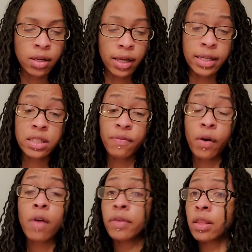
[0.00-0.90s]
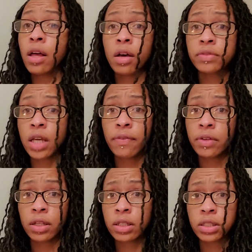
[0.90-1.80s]
And it's involving love,
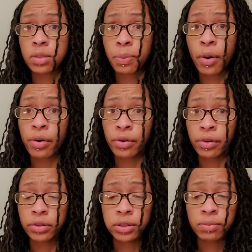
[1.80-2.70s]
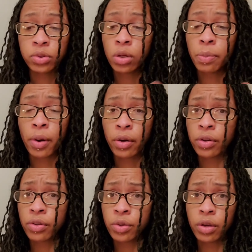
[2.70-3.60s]
definitely, as a partner. Some sort of partner
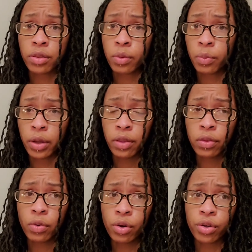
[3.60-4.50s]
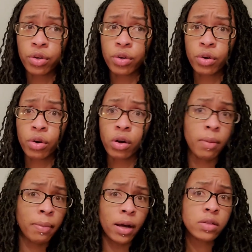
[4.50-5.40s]
you're either with, or you're
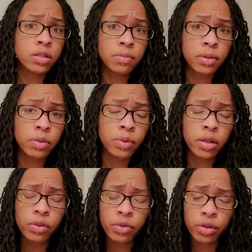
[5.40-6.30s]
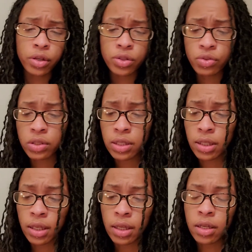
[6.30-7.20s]
about to be with, or you're interested
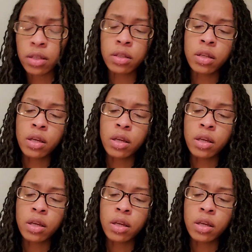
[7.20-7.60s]
in.